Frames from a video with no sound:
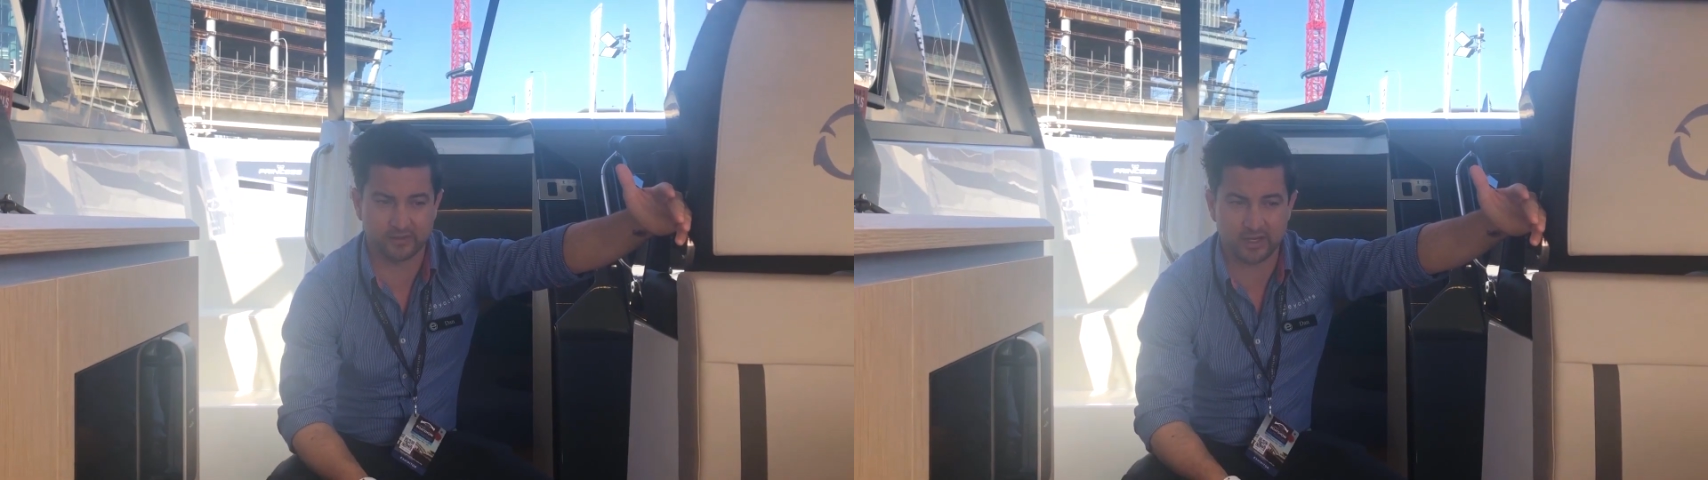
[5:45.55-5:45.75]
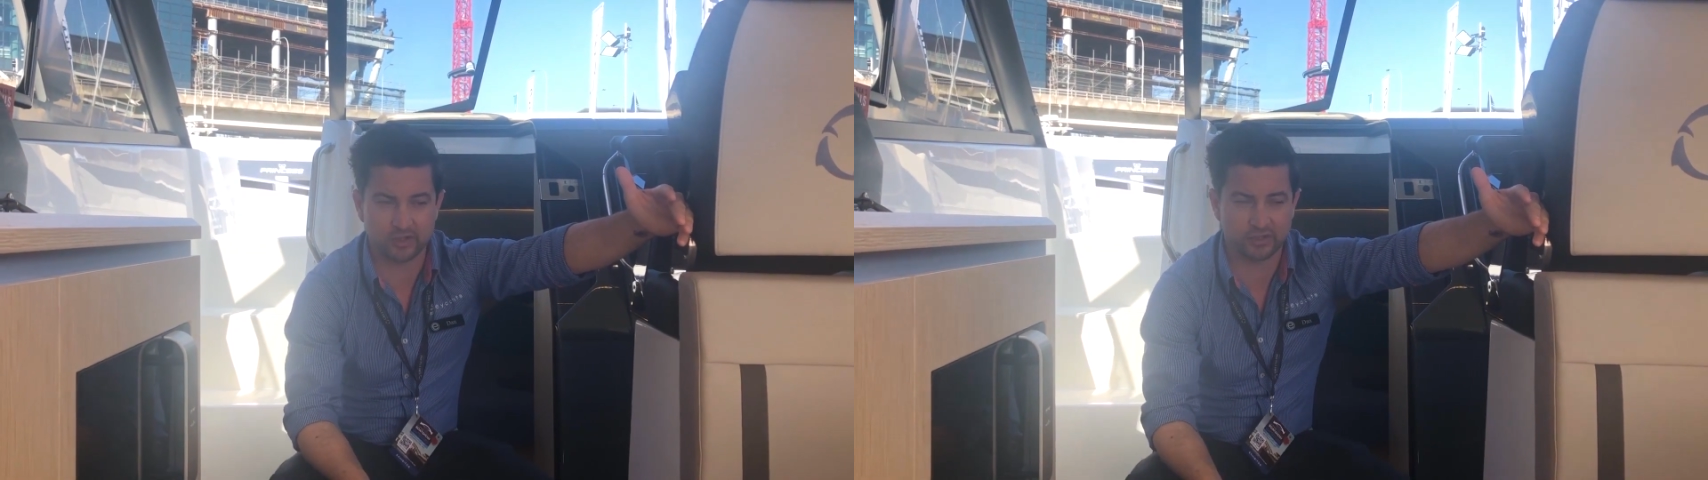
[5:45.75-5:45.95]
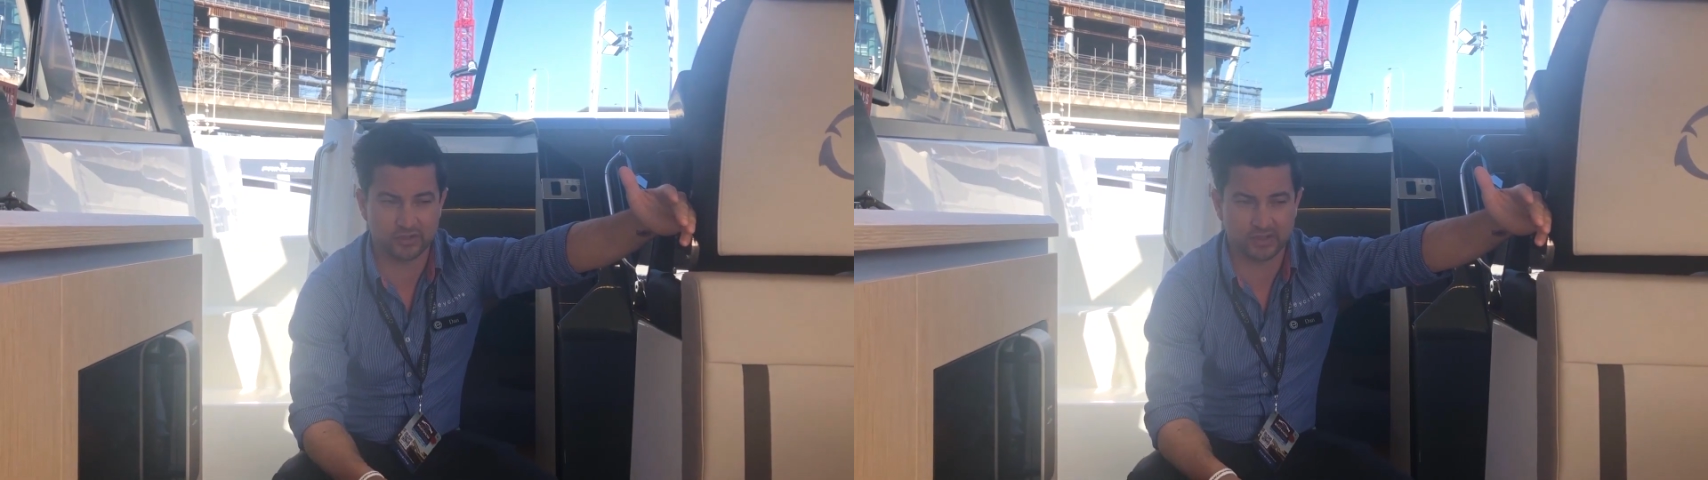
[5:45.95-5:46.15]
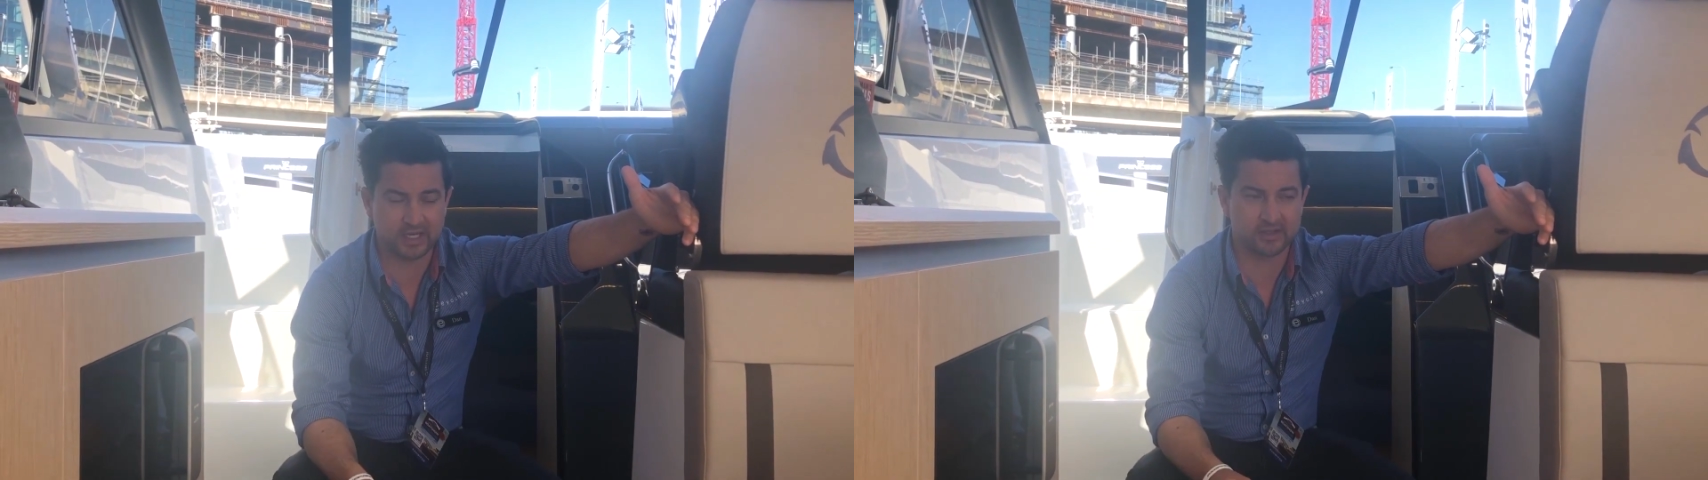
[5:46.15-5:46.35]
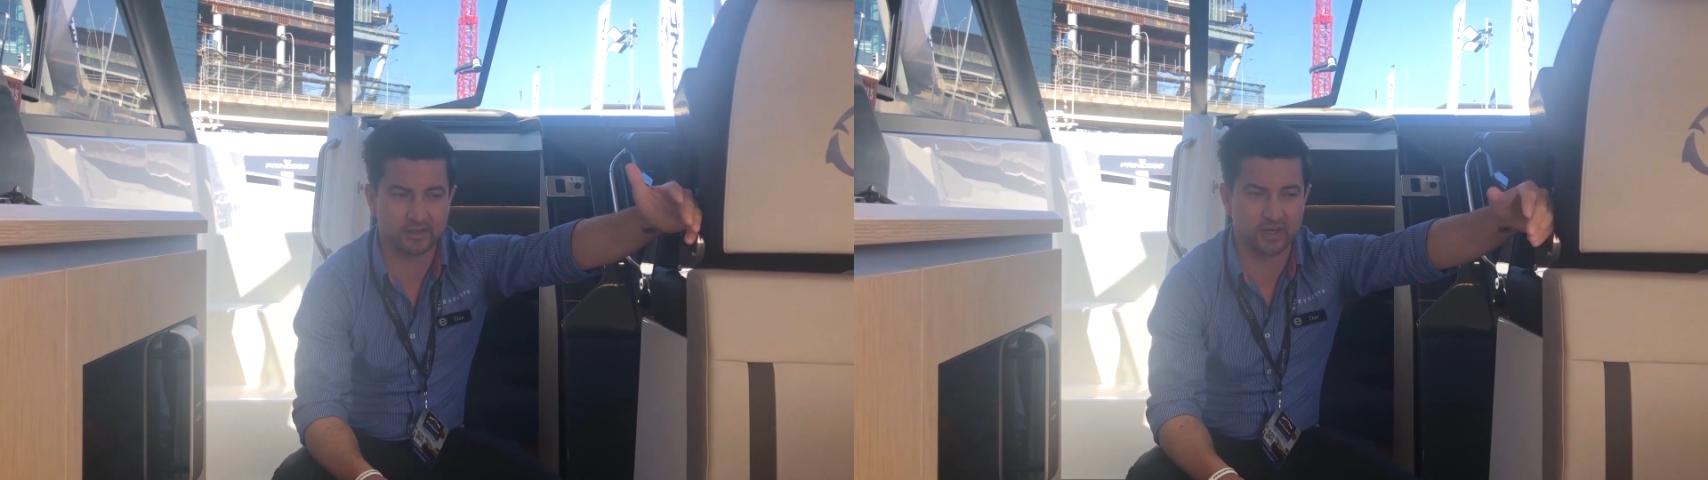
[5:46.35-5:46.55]
of engines
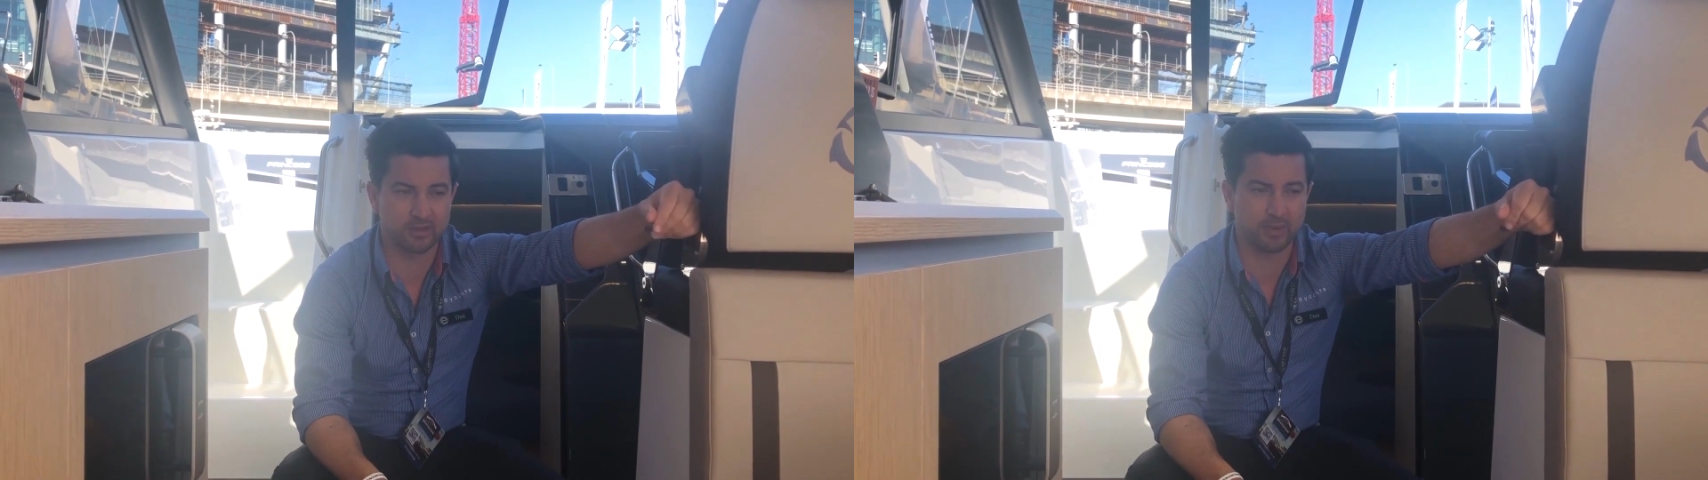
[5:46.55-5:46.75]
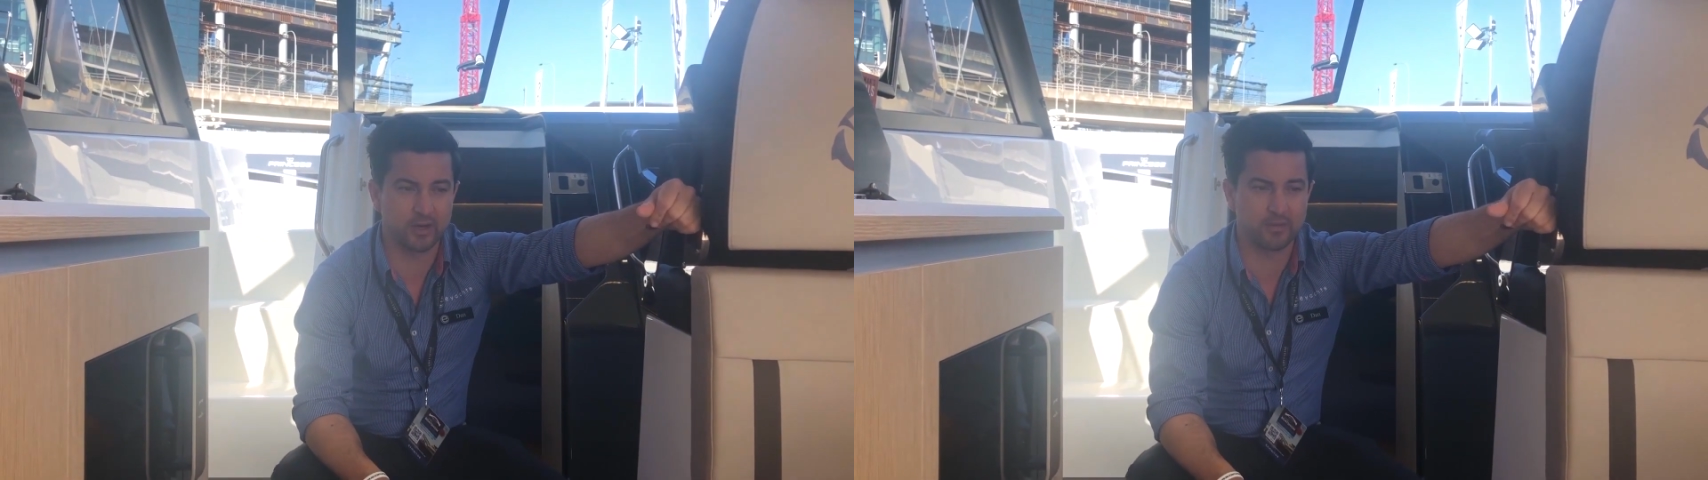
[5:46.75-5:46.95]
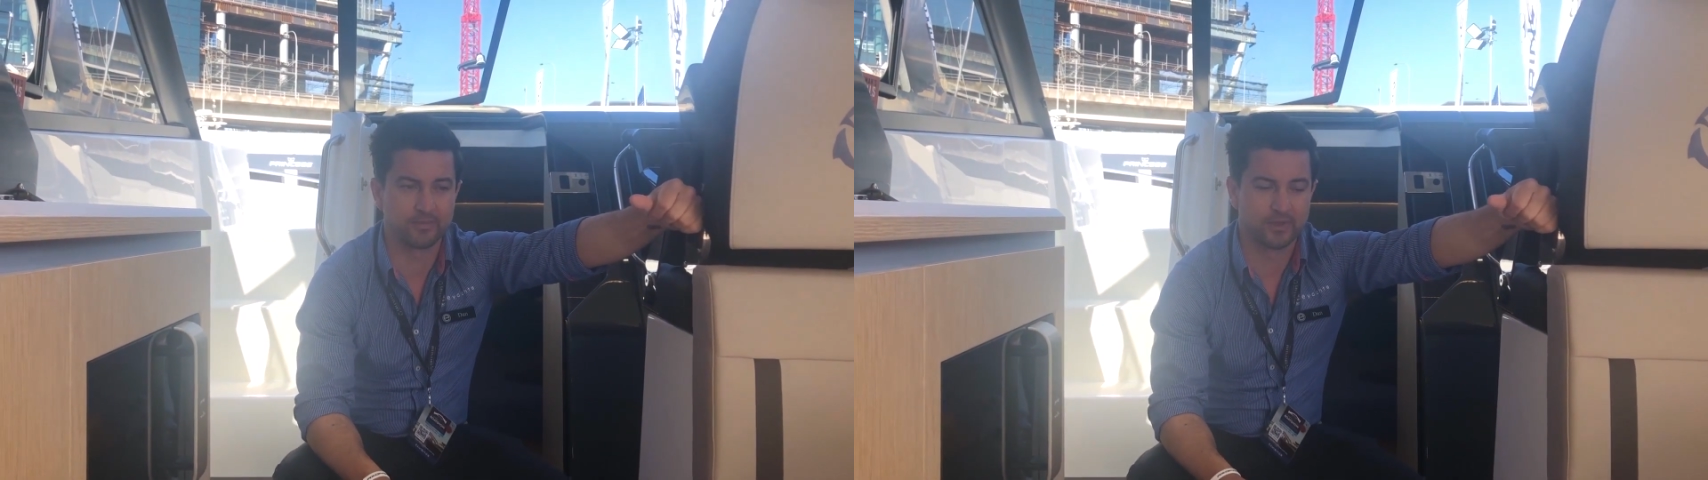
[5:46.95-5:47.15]
inside the boat.